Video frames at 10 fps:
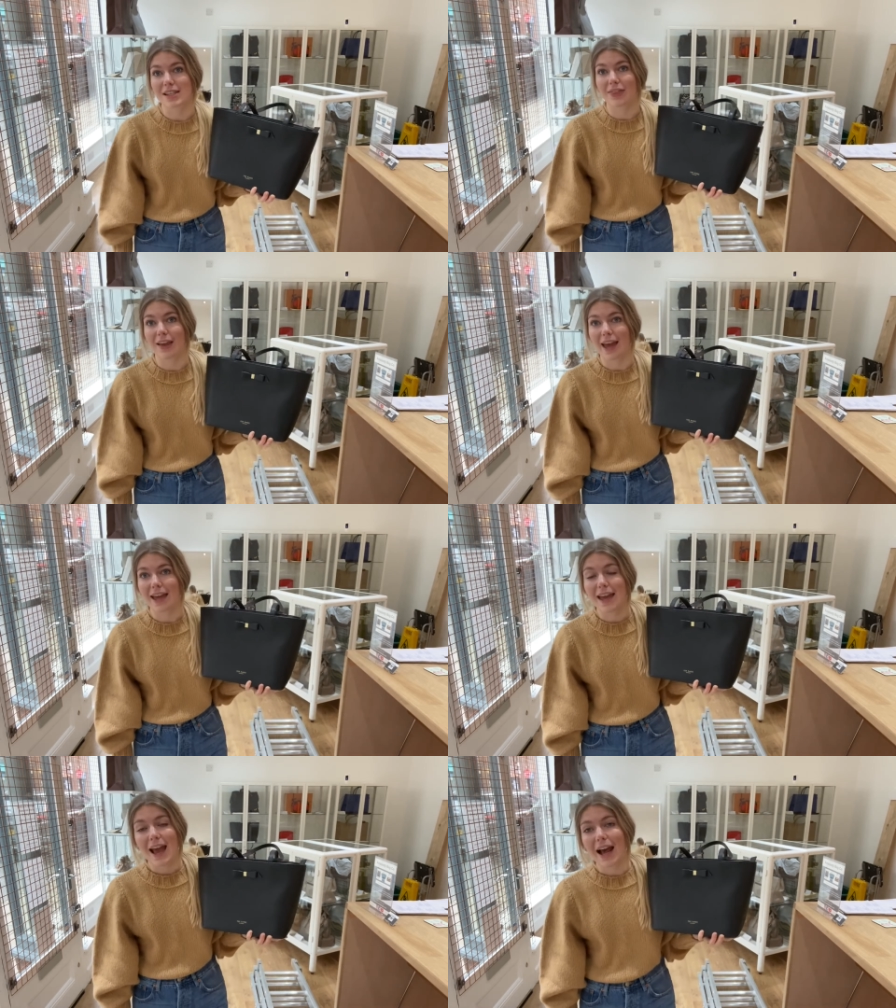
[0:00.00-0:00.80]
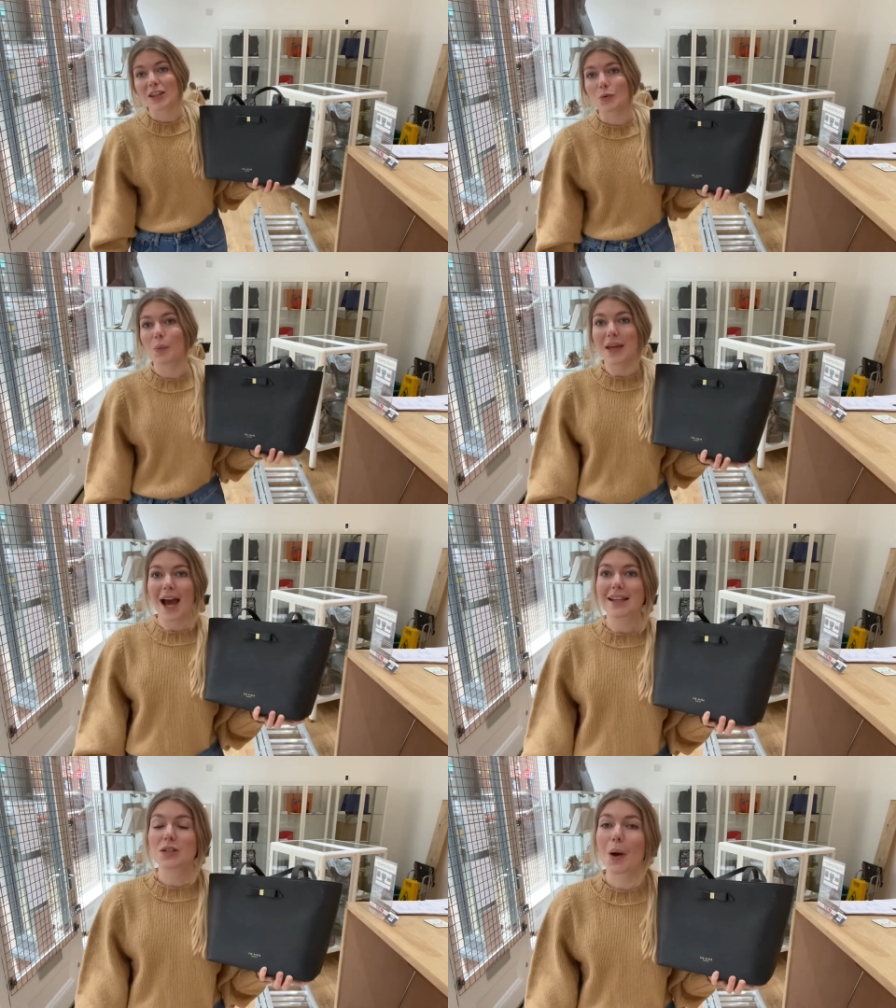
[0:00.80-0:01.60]
in there and you will be
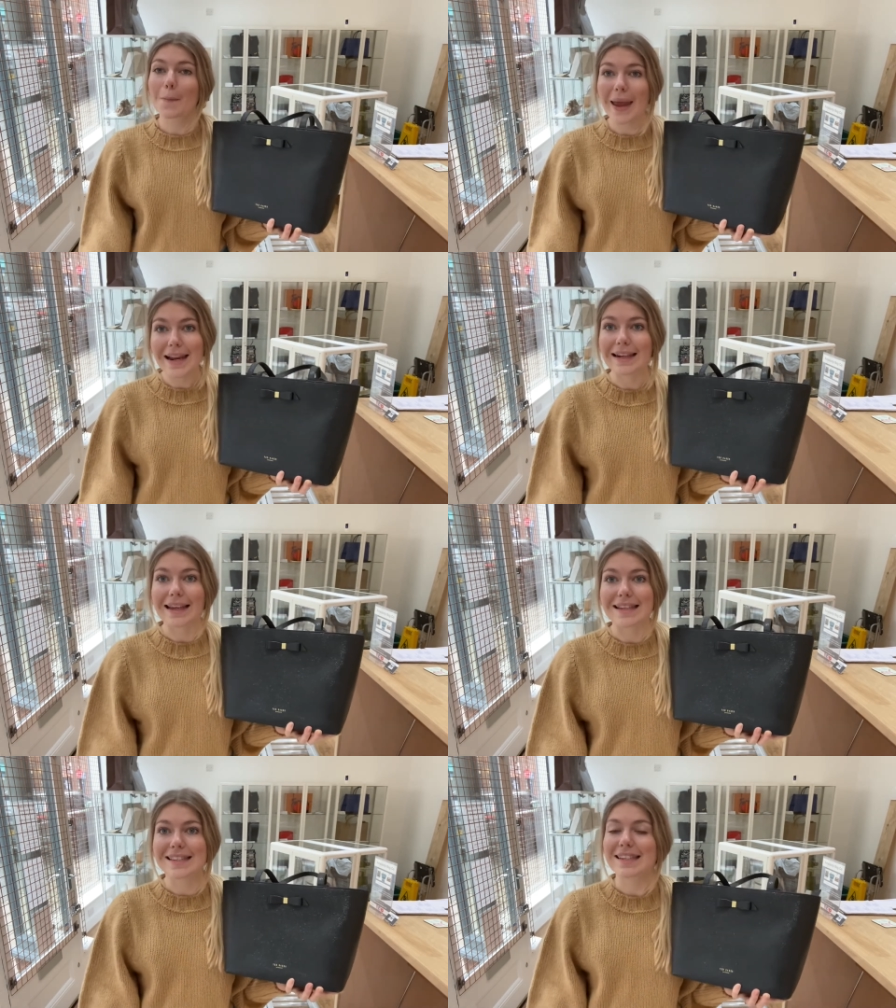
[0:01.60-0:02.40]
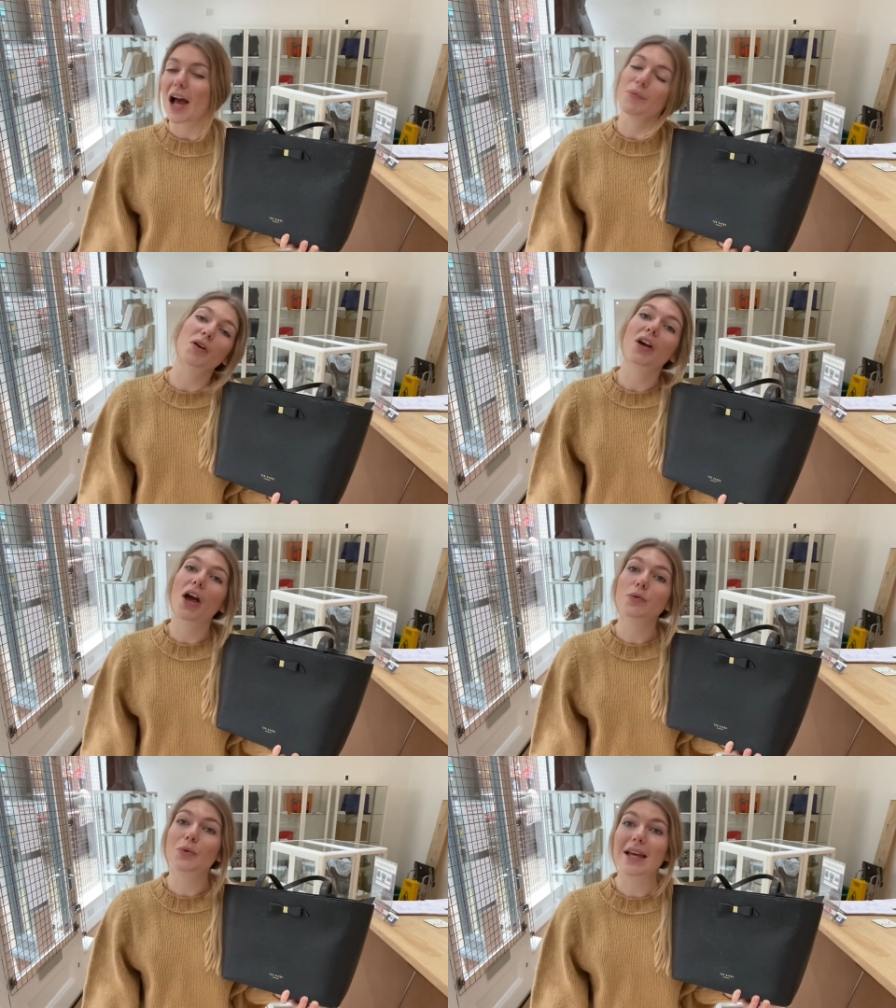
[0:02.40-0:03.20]
added to our mailing list. Your
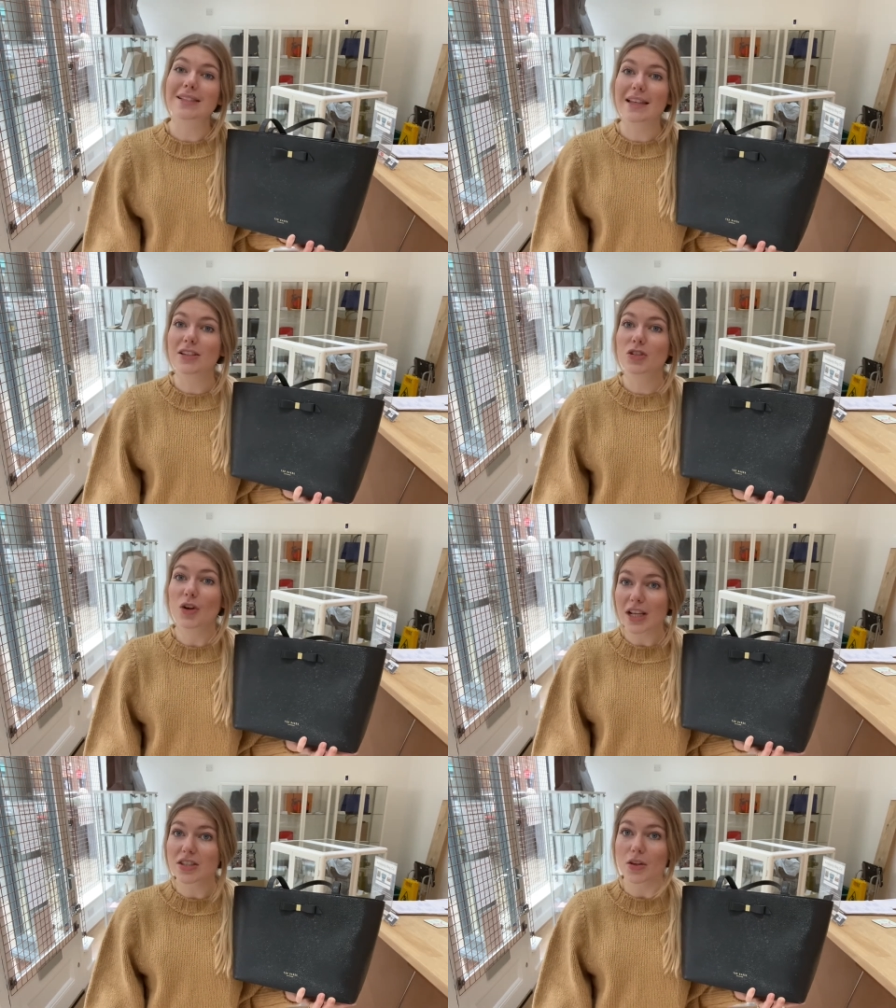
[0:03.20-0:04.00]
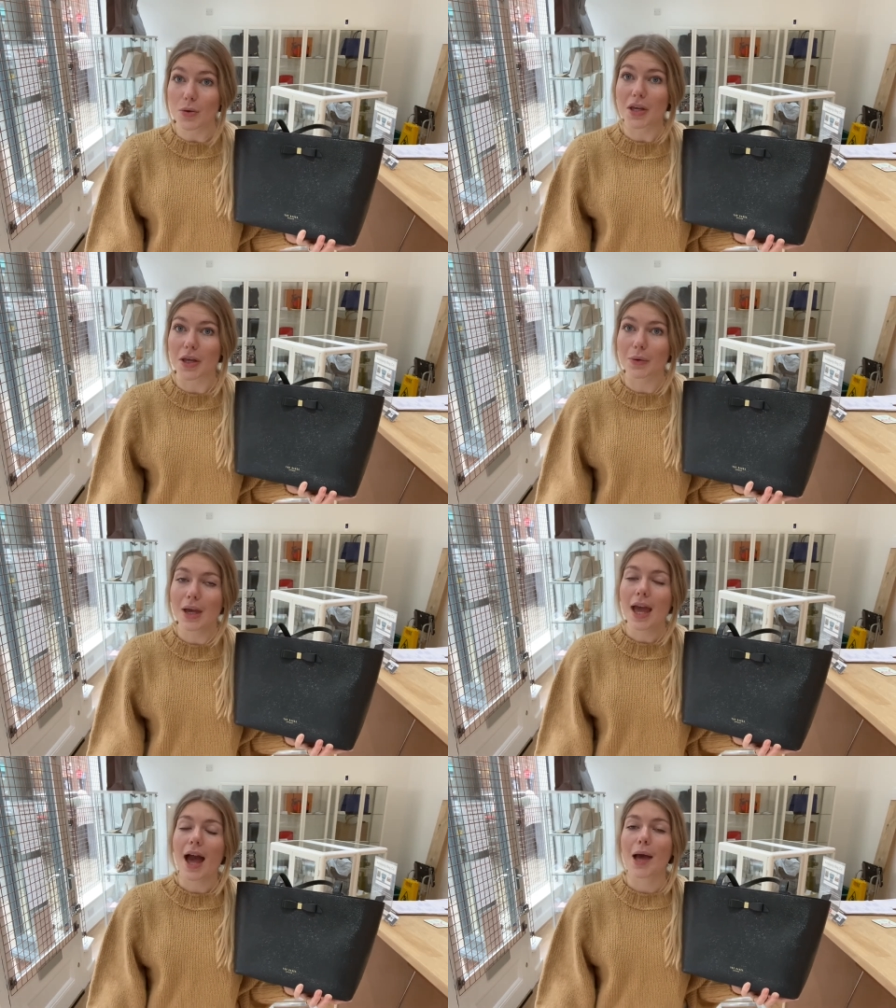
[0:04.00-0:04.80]
code will get sent straight to you.